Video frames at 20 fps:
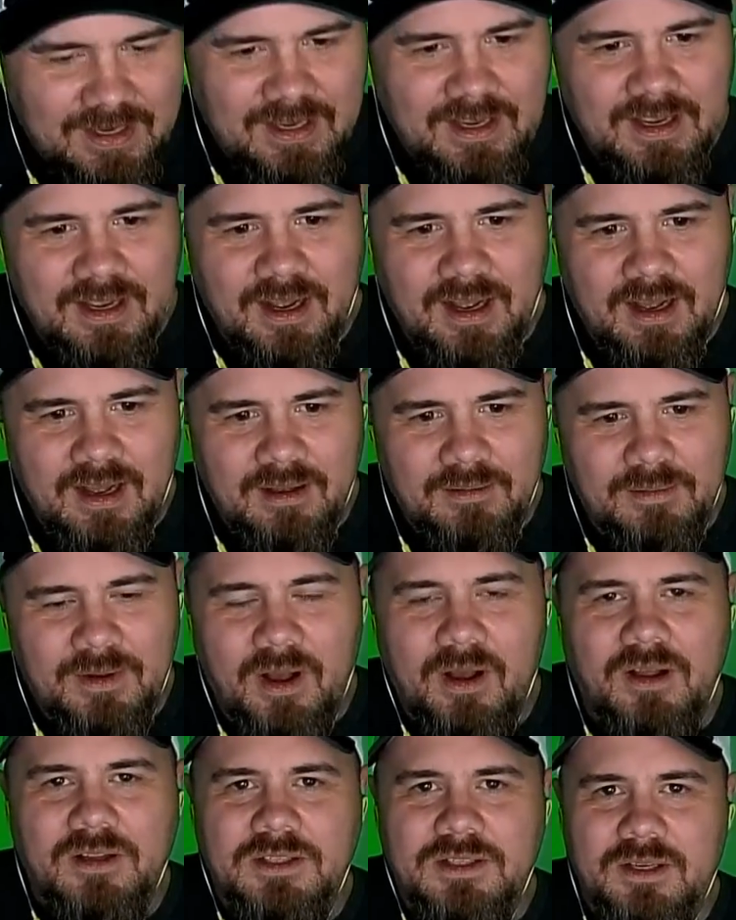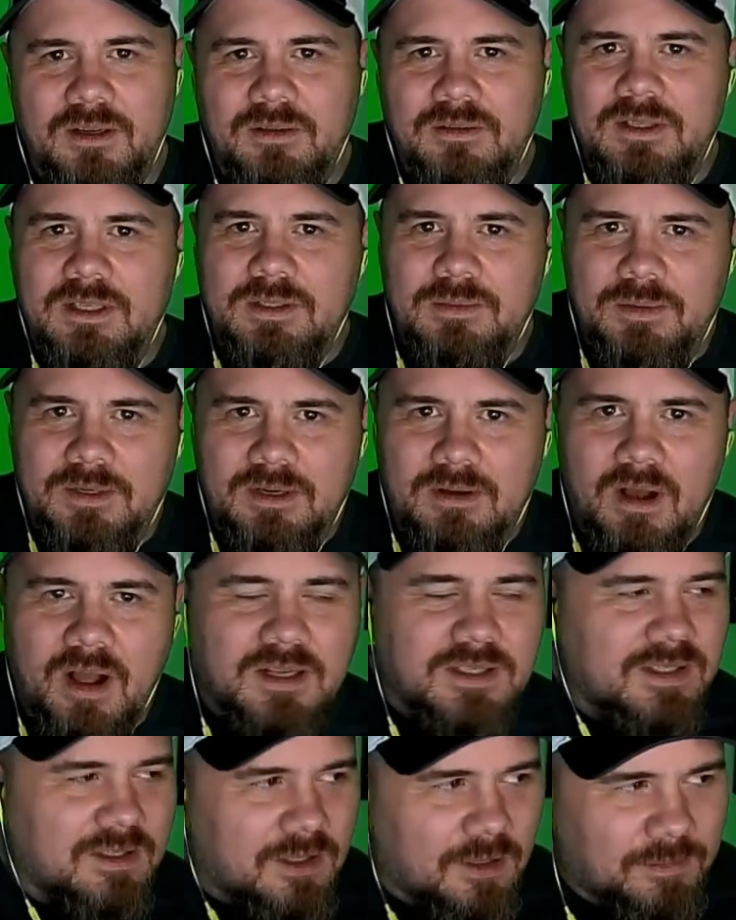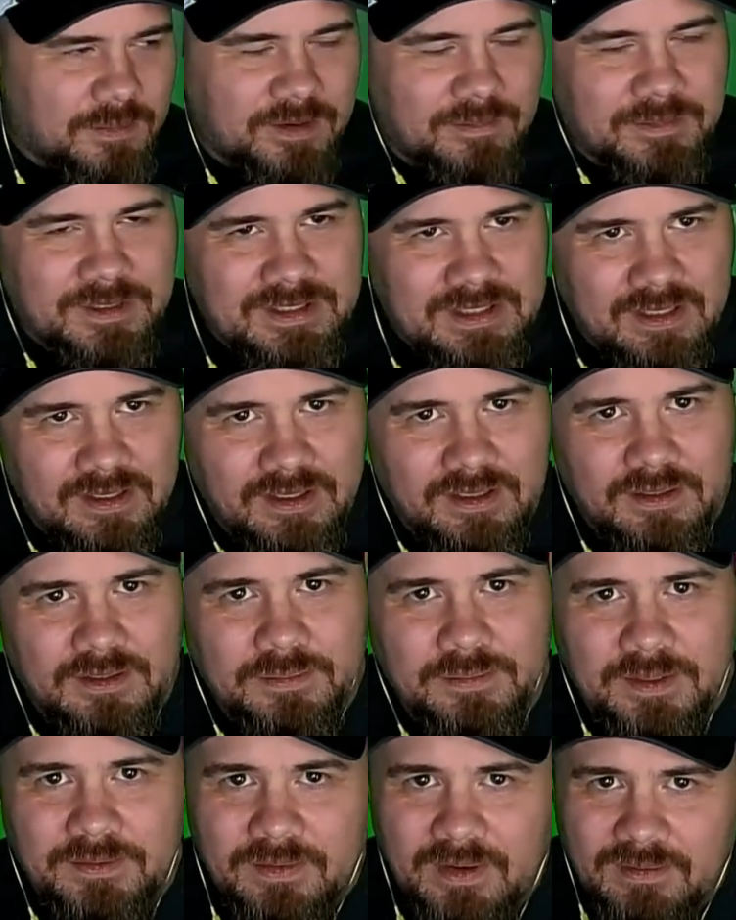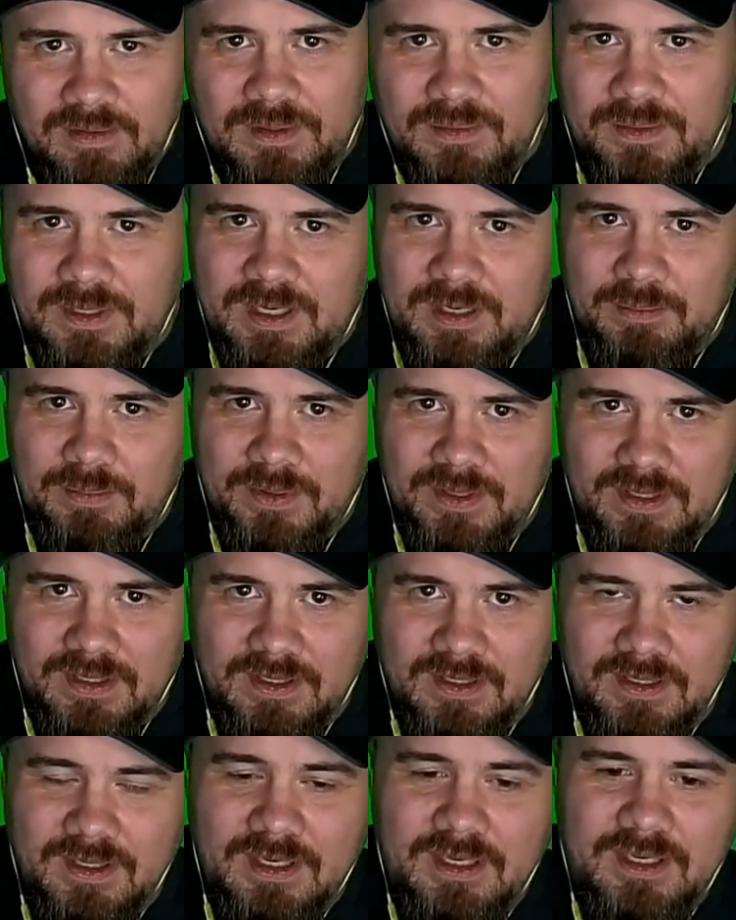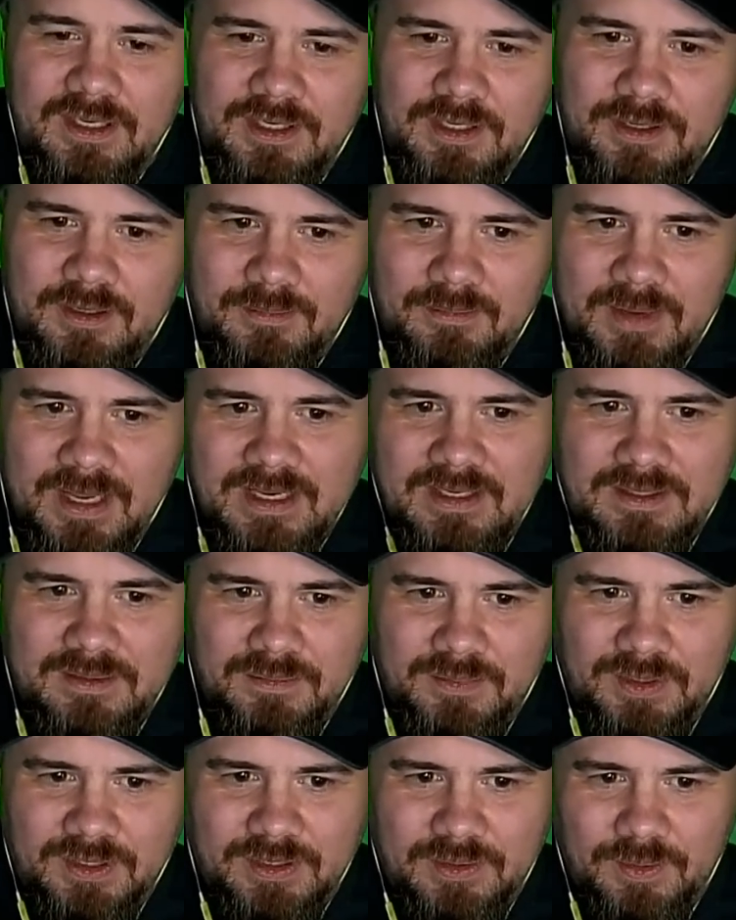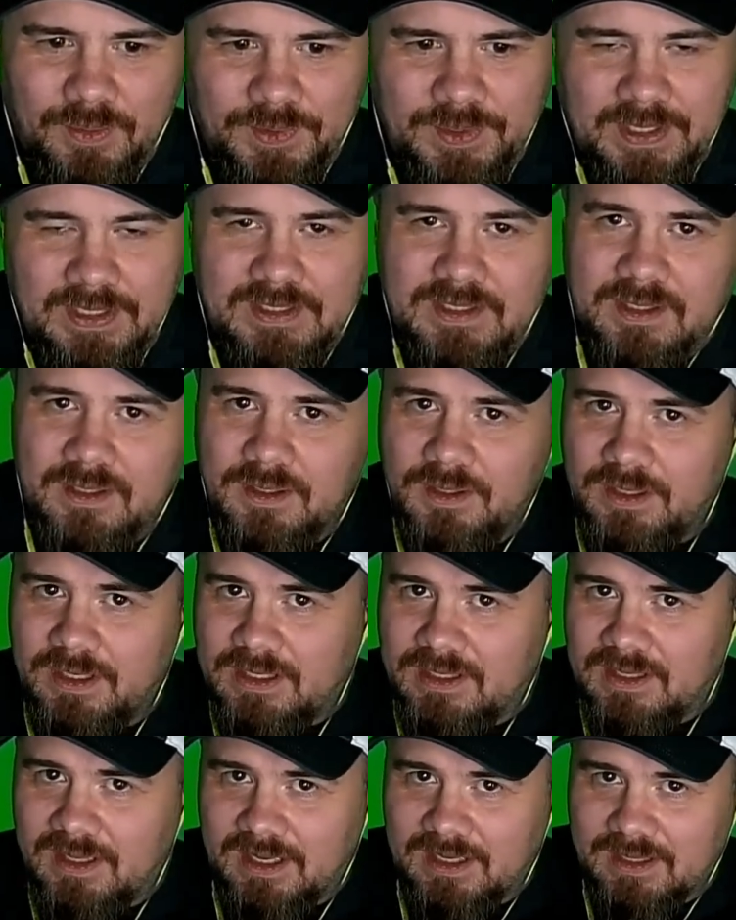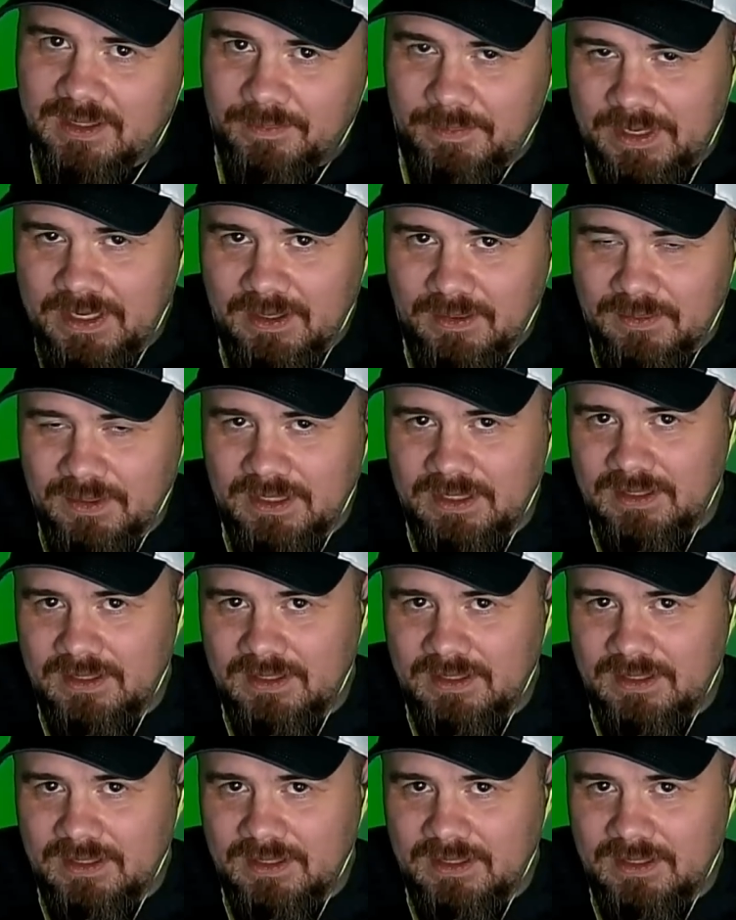Also, this one costs a little bit of materials, but if you have a 3D printer, you can make some really cool things, including like the penguin.